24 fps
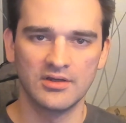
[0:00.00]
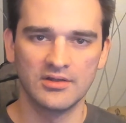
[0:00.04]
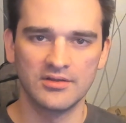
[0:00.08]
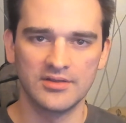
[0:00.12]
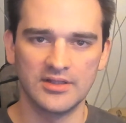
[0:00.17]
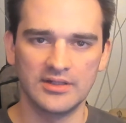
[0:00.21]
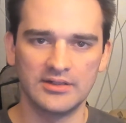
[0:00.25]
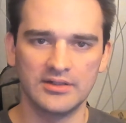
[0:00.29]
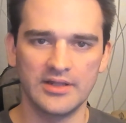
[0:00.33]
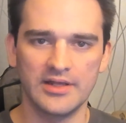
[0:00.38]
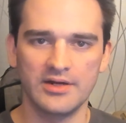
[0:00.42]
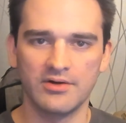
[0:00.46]

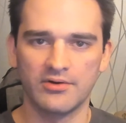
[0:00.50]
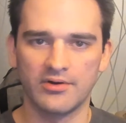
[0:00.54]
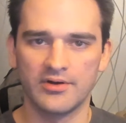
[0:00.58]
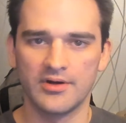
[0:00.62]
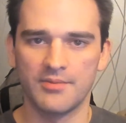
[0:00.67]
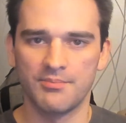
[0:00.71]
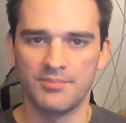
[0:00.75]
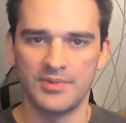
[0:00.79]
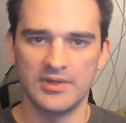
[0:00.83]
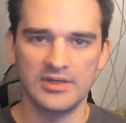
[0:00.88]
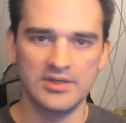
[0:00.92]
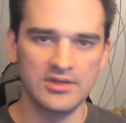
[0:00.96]
then later on a
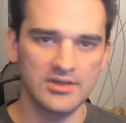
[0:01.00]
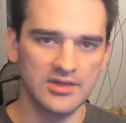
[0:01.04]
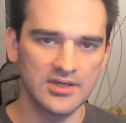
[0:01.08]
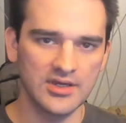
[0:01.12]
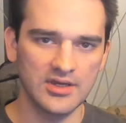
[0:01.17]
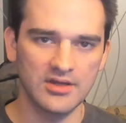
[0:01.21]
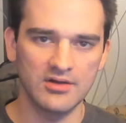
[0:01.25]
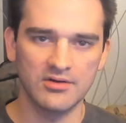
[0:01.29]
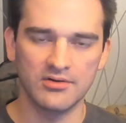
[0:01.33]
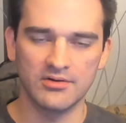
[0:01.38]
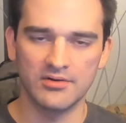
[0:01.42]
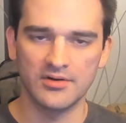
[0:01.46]
big
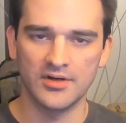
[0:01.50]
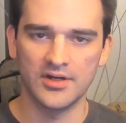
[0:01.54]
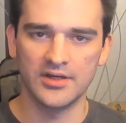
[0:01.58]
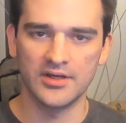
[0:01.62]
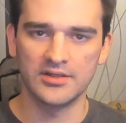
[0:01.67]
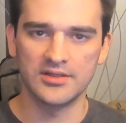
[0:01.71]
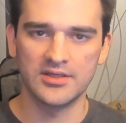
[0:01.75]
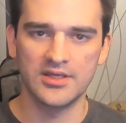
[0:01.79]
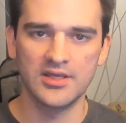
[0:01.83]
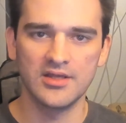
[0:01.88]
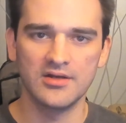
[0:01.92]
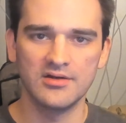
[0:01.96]
kid or a
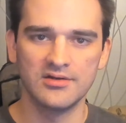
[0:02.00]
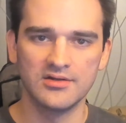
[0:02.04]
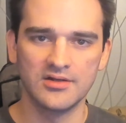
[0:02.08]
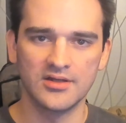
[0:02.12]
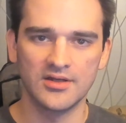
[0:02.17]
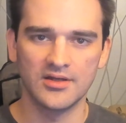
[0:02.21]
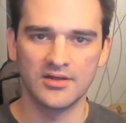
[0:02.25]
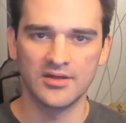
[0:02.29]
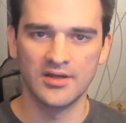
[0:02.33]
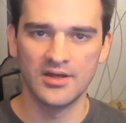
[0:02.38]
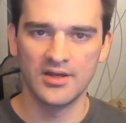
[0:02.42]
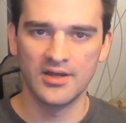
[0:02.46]
kid in
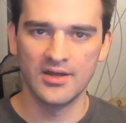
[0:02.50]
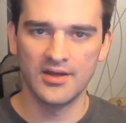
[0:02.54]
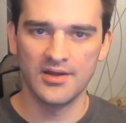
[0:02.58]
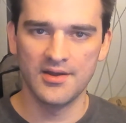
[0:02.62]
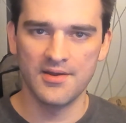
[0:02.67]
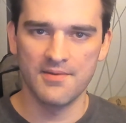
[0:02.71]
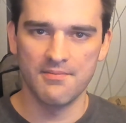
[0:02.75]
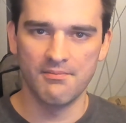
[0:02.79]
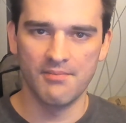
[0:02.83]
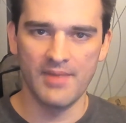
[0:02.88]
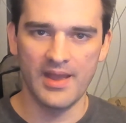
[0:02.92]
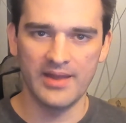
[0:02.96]
a
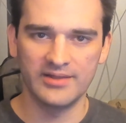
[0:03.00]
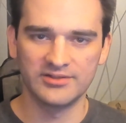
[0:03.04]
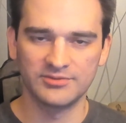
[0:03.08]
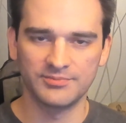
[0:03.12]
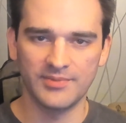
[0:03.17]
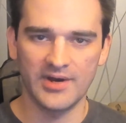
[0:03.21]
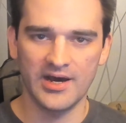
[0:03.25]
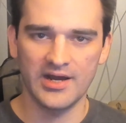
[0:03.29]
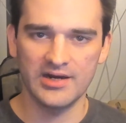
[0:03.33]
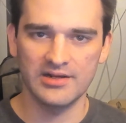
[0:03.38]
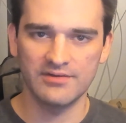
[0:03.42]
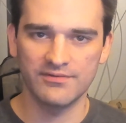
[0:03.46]
man's
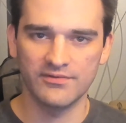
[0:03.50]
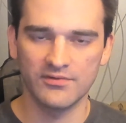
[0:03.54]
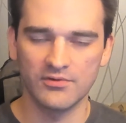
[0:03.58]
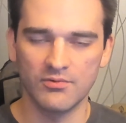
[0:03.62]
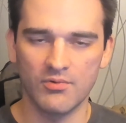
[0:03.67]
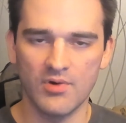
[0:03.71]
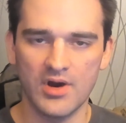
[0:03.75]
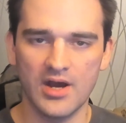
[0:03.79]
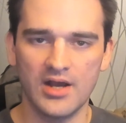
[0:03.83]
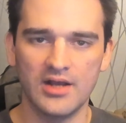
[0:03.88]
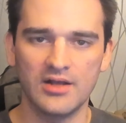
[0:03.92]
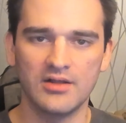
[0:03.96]
body for a
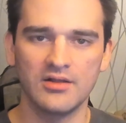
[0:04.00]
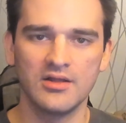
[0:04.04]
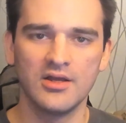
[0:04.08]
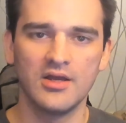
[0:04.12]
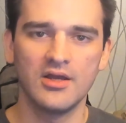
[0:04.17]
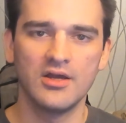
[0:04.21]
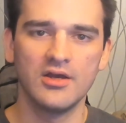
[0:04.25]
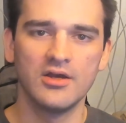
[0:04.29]
while,